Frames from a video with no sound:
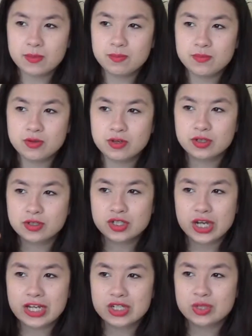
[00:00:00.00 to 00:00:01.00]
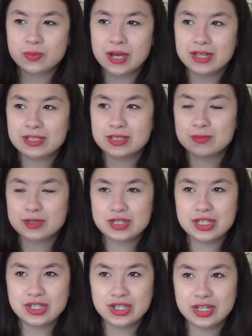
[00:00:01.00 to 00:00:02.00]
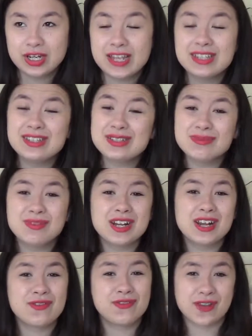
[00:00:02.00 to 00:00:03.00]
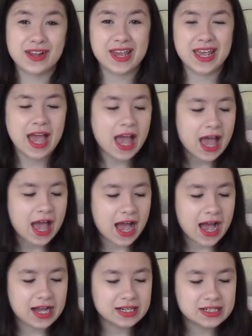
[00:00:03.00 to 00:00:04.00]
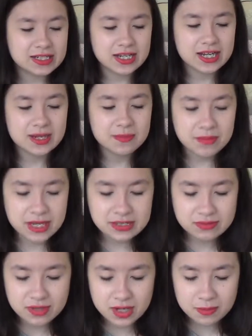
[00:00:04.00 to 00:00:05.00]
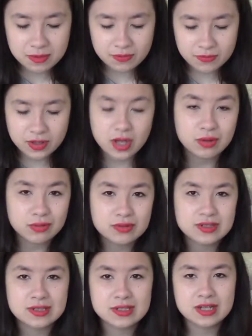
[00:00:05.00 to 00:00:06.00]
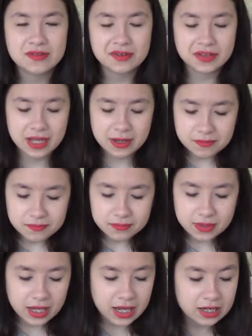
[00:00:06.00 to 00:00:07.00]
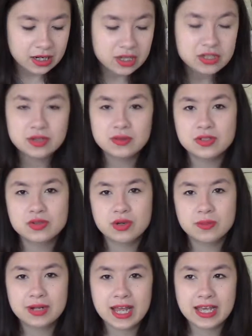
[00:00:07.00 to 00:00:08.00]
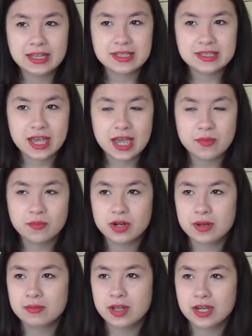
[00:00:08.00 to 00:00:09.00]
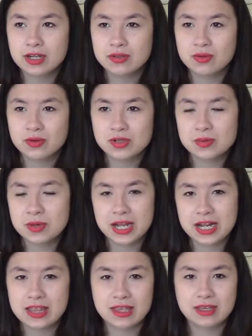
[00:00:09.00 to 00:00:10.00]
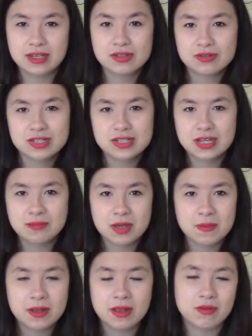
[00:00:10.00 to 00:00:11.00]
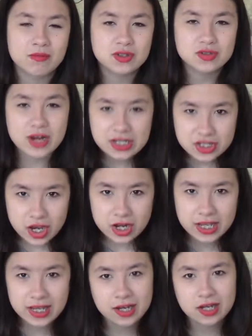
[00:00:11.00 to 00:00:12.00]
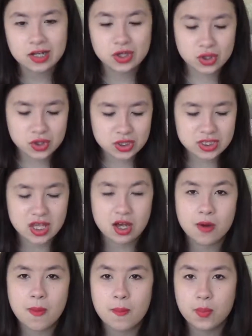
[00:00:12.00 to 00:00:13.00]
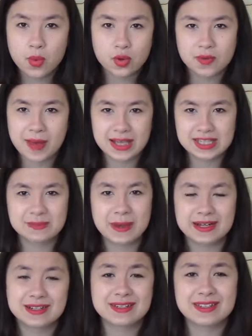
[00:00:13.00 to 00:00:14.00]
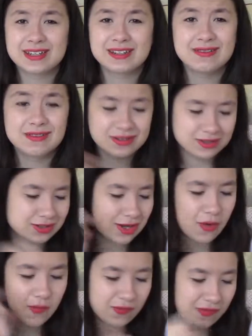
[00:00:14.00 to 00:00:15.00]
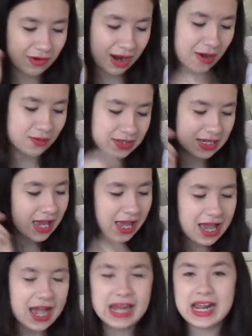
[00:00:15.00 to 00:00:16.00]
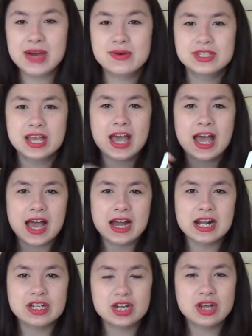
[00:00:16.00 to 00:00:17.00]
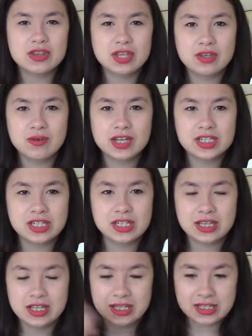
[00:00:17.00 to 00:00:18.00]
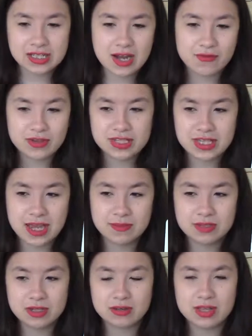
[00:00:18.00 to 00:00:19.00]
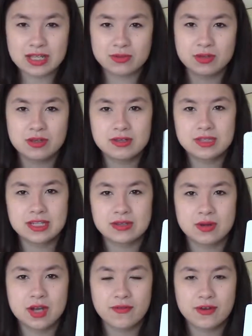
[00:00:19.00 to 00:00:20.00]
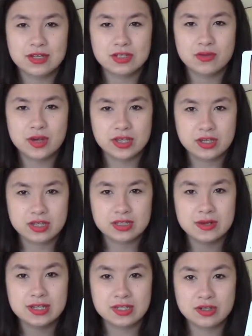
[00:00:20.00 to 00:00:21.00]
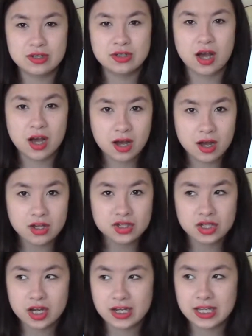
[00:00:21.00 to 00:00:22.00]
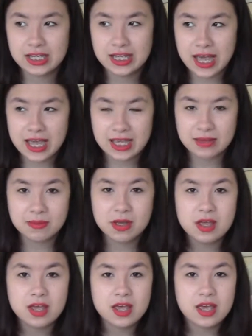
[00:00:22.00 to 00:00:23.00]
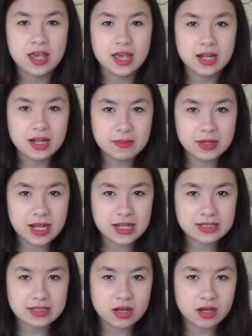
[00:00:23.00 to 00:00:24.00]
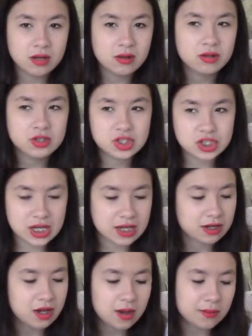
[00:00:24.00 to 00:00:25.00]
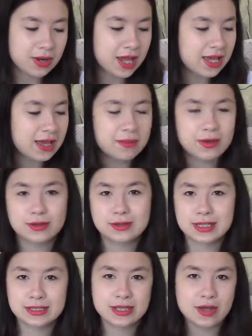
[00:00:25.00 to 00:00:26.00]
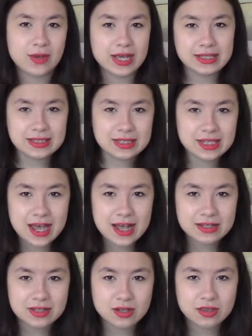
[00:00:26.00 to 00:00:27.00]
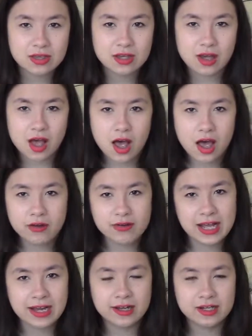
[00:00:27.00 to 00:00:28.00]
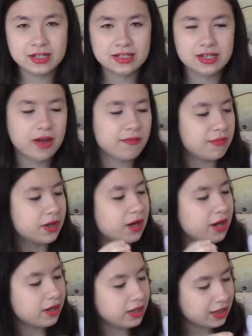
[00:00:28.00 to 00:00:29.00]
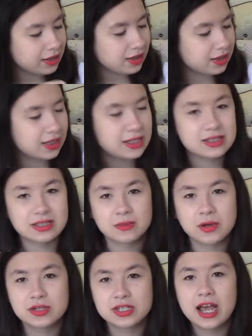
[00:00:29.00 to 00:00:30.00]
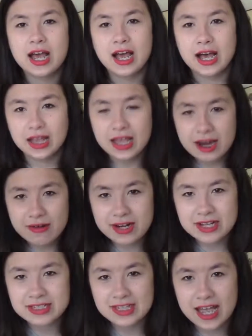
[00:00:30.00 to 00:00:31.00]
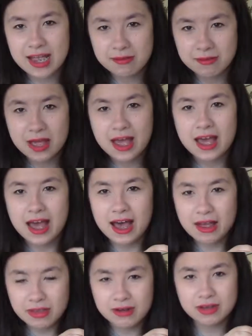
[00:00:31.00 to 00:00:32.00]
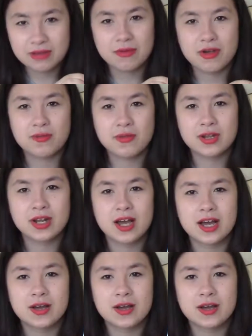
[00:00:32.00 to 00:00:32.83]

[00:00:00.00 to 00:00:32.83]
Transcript: You can change the person's position. It's just really funny, and it makes for a couple of lulls and stuff like that. And I do enjoy playing this game when I'm like not doing anything interesting, maybe like on the train journey. It kind of cures the whole boredom aspect because you can just go on for hours and hours, and I don't think you actually need the internet for this game, so that's one of those things that I find is quite good. So it is a good car journey game. It eliminates the whole shit, can't play it because there's no internet on the car and that kind of stuff, but I think it's the most hilarious game out there at the moment.